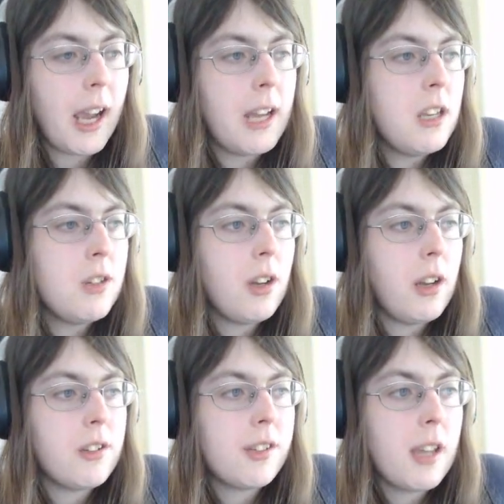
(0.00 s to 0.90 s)
I need you to
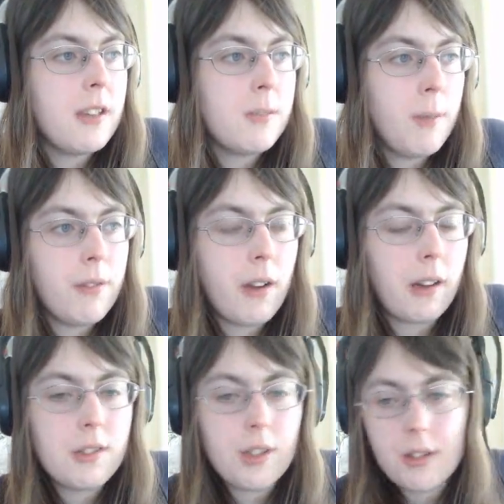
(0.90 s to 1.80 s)
understand these
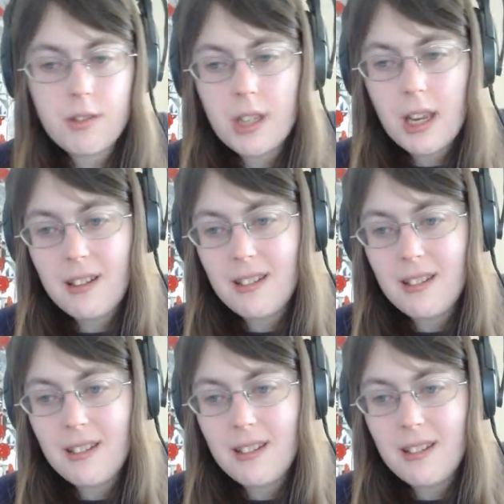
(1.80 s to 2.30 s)
motherfuckers are insane.